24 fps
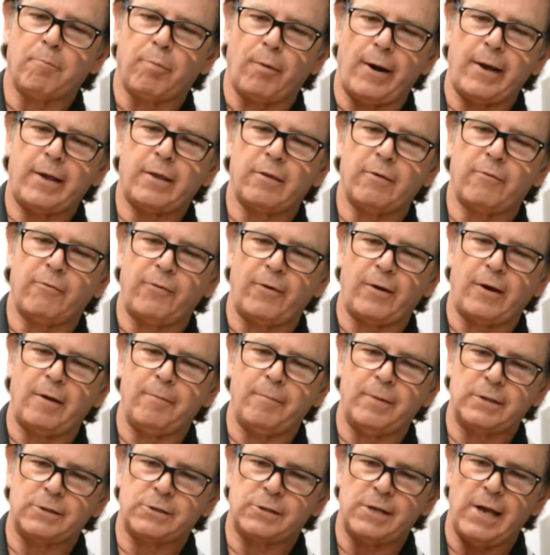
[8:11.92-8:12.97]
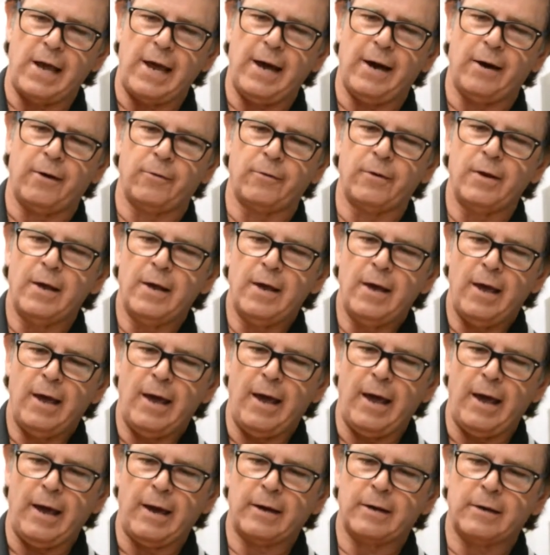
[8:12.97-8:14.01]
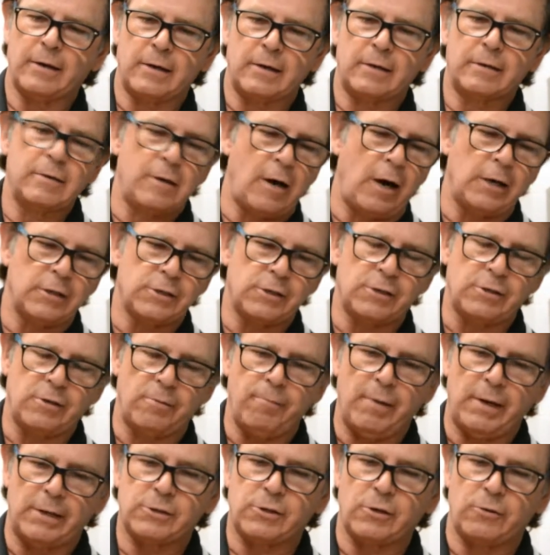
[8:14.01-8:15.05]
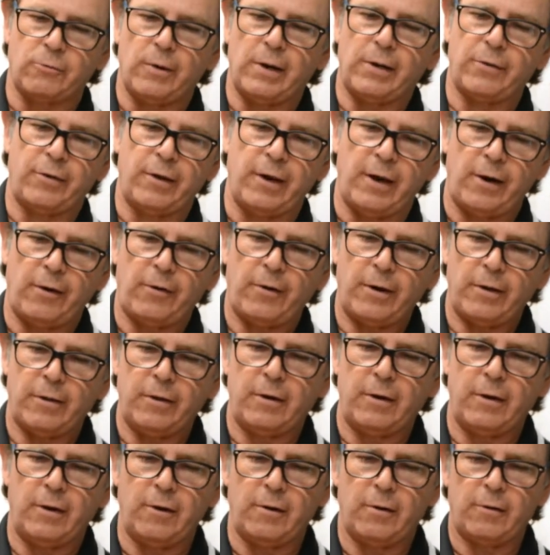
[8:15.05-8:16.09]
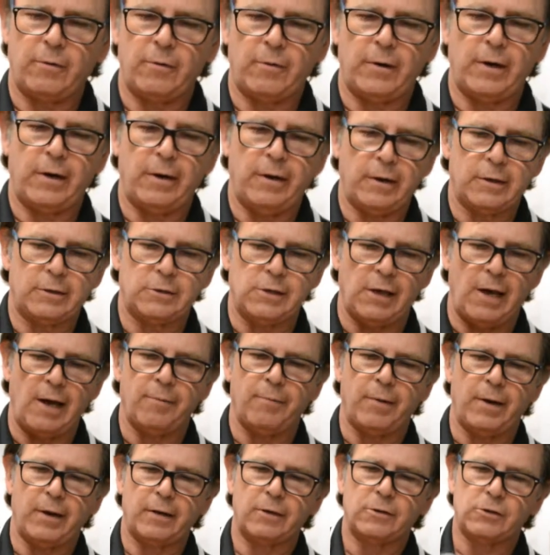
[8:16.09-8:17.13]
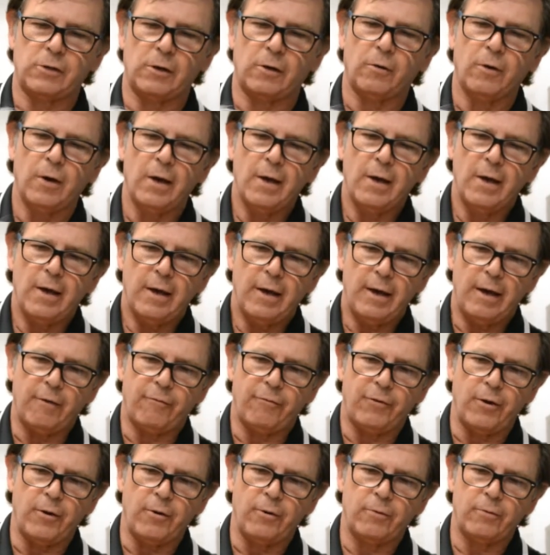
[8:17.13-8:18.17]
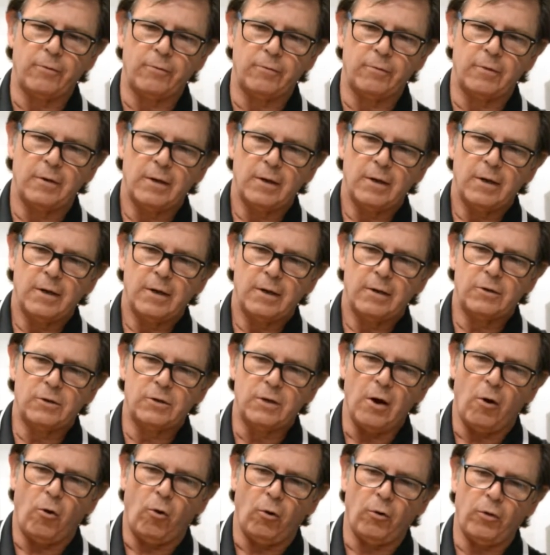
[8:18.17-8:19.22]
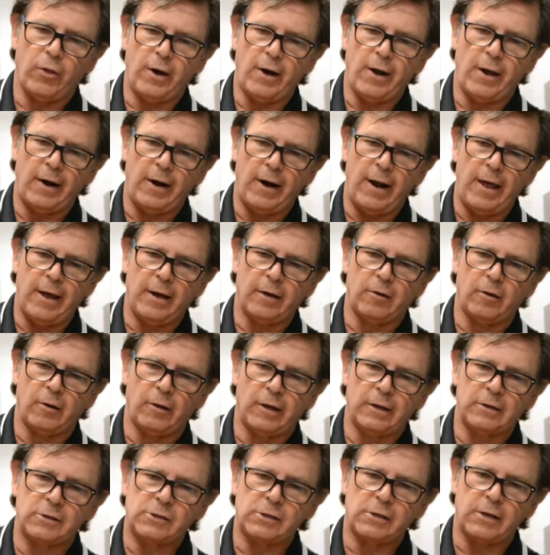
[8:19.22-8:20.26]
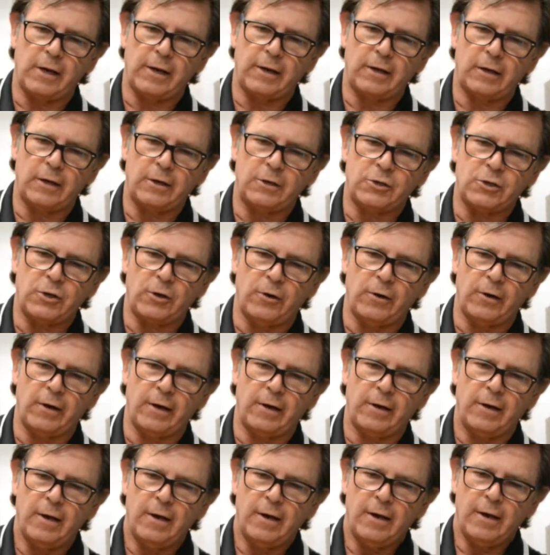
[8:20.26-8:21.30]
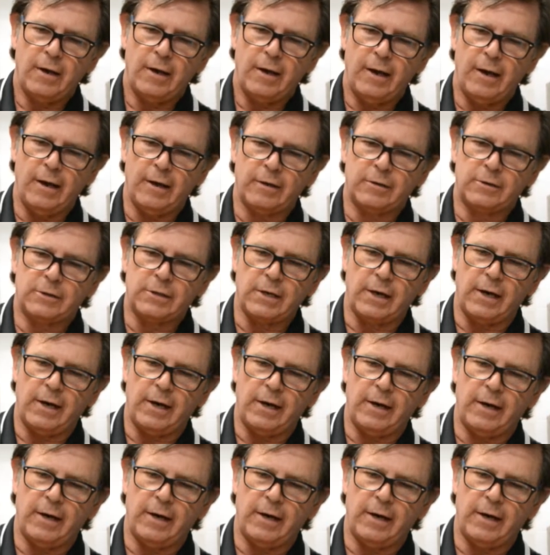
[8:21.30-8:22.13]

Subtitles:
break the filaments down and causes a mess around the area that you're examining. So if you hold it on an angle and slightly turn it, it